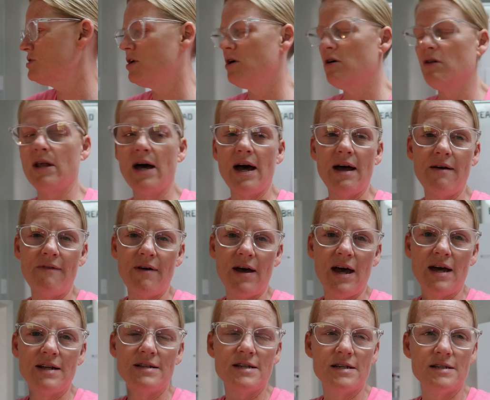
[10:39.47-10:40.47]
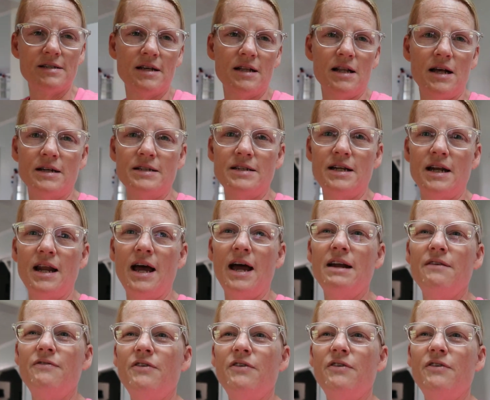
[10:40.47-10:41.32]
to go live at 6 o'clock tonight.